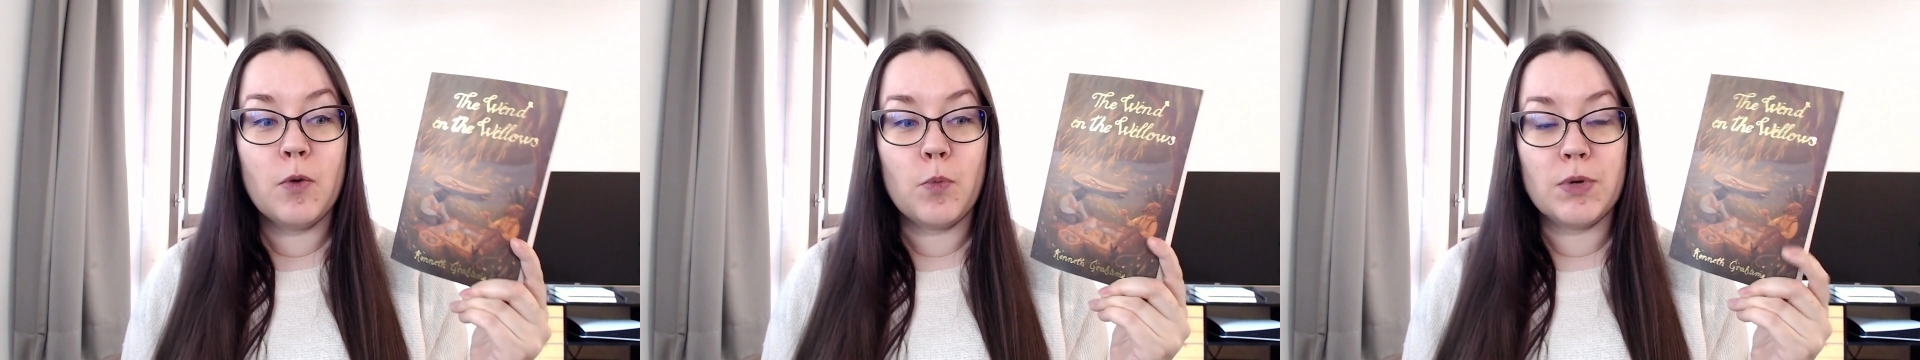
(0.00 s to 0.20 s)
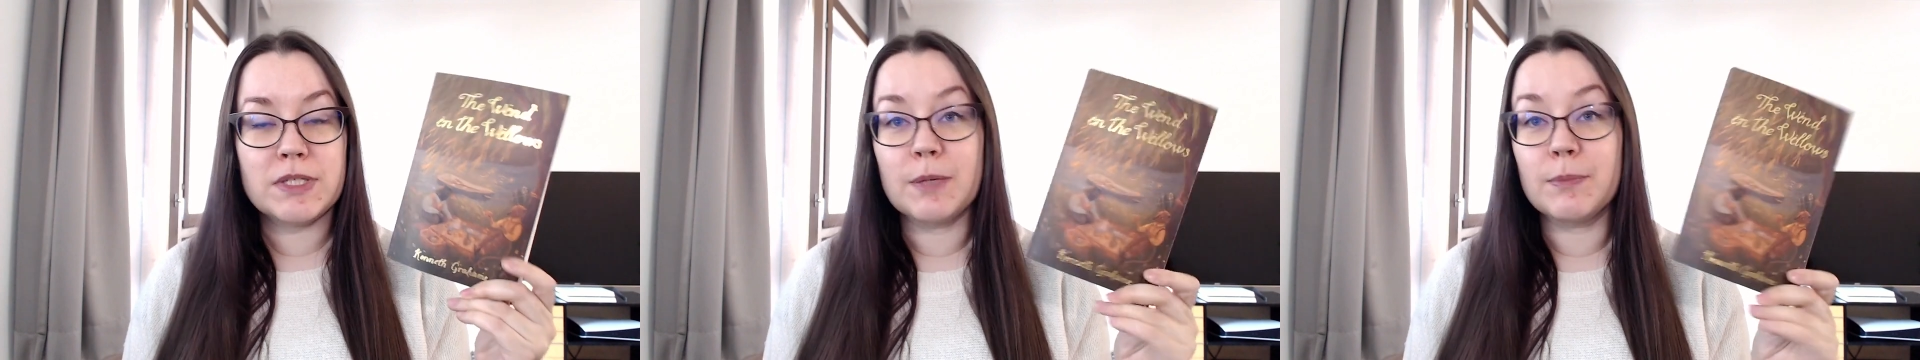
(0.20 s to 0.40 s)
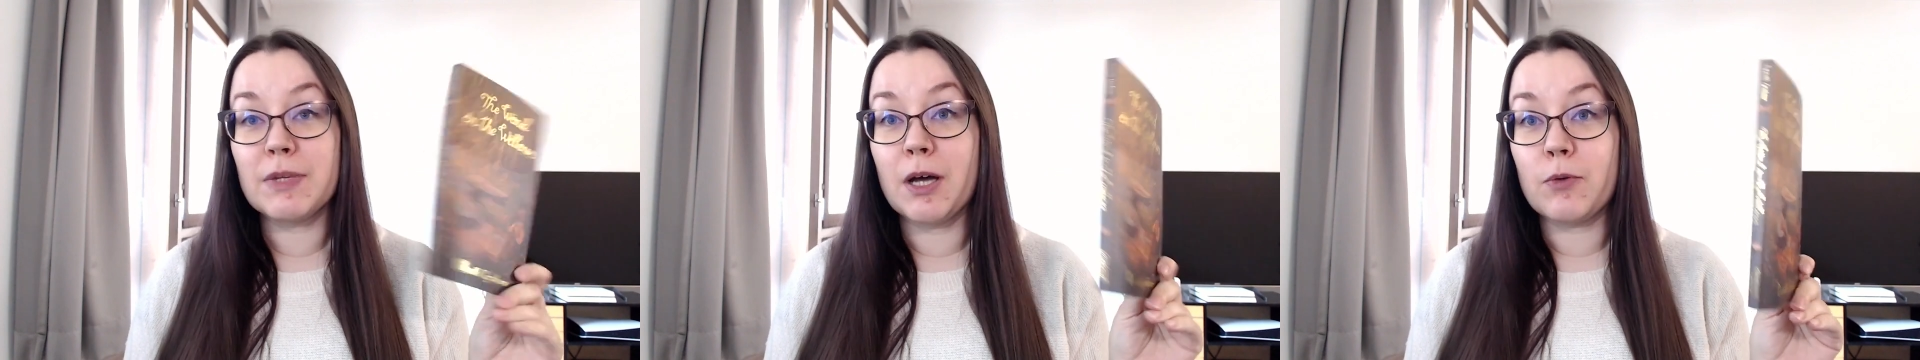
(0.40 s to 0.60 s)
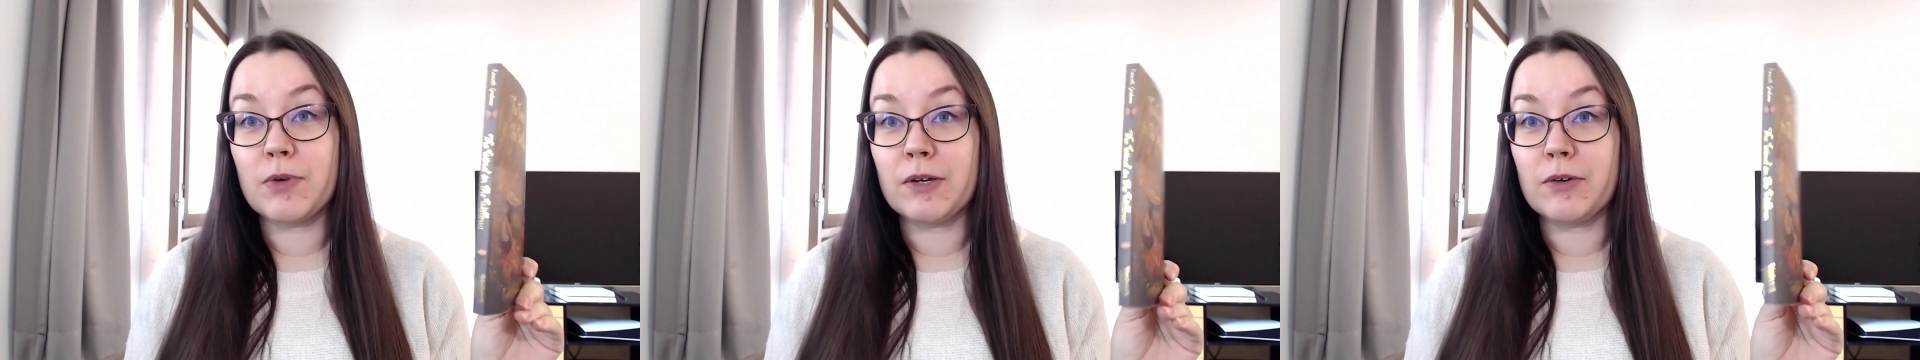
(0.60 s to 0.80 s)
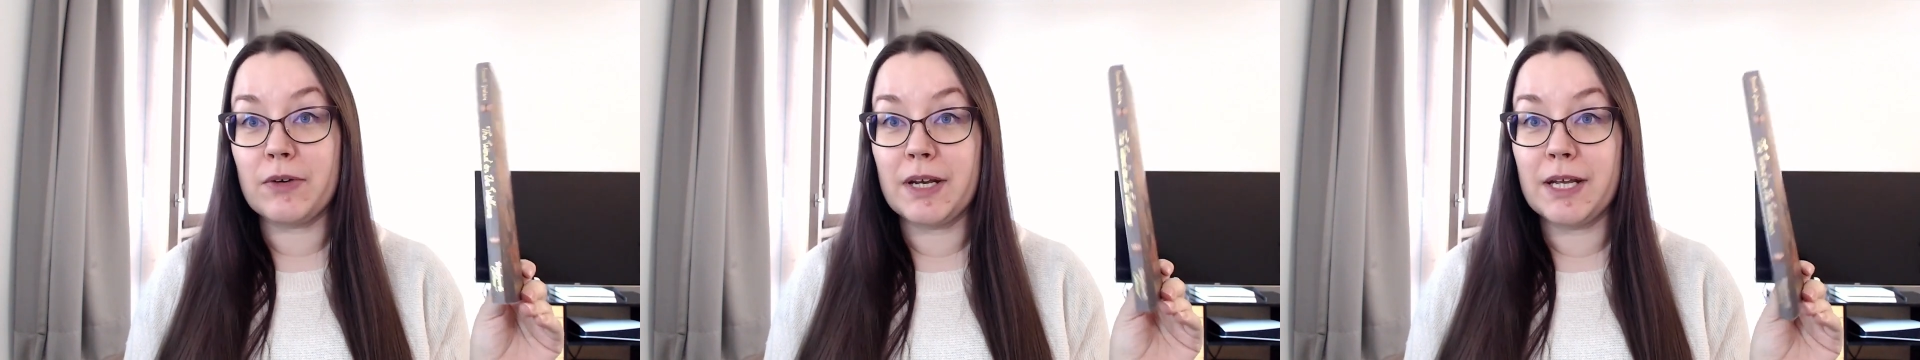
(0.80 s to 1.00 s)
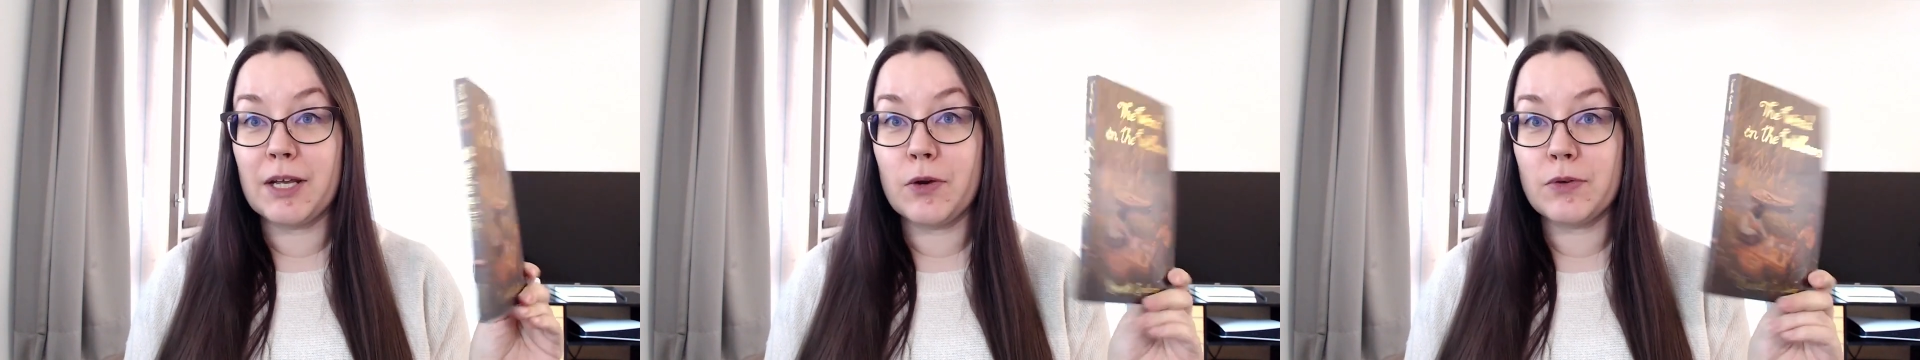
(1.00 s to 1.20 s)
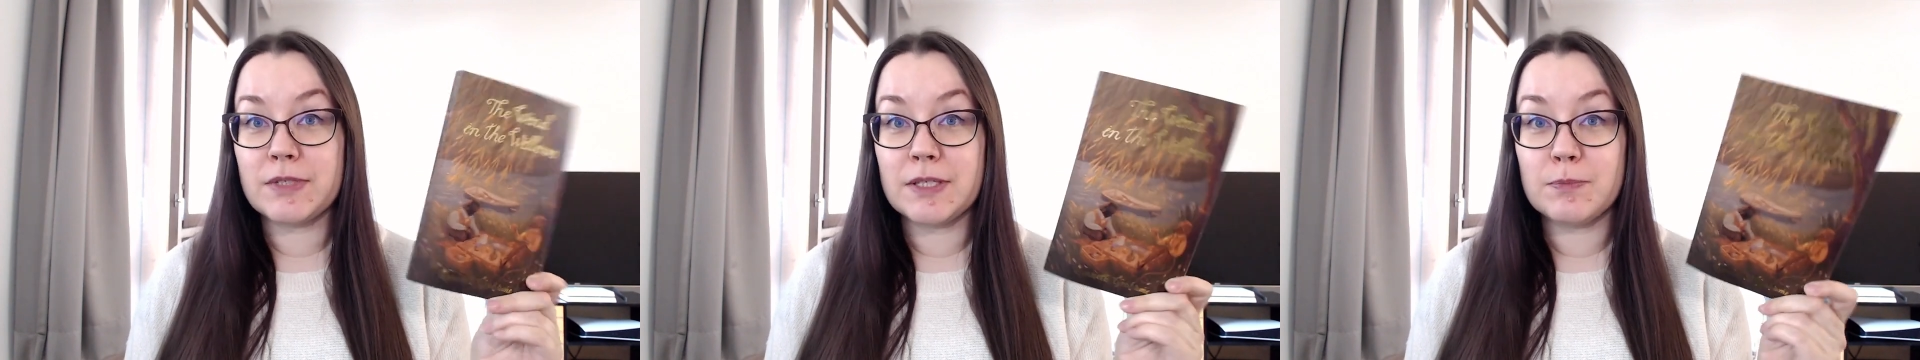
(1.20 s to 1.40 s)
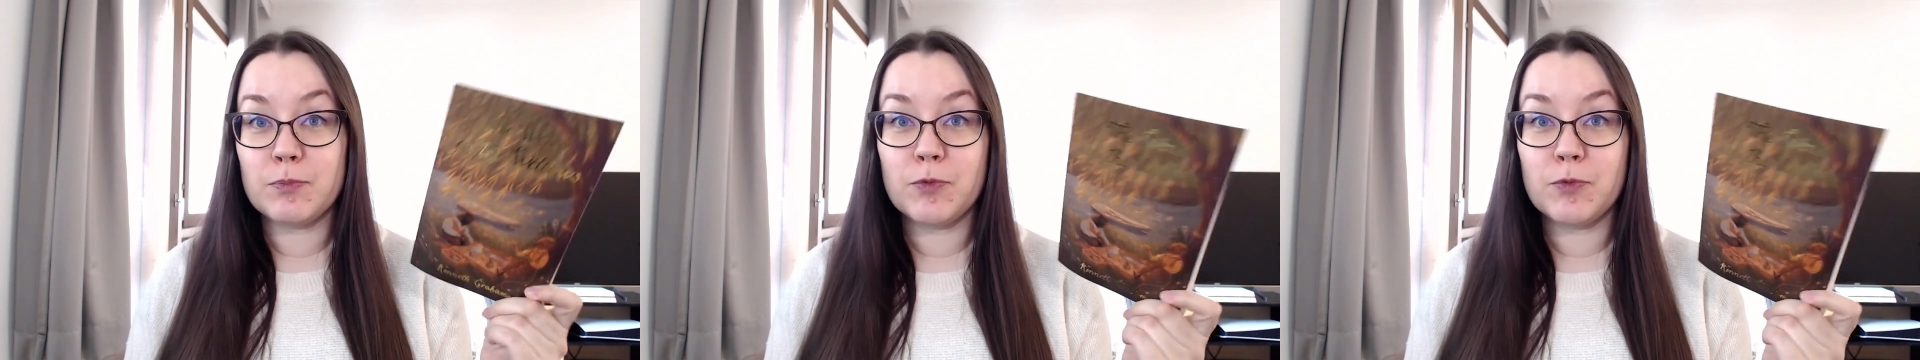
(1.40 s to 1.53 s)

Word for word: which I'm now regretting because it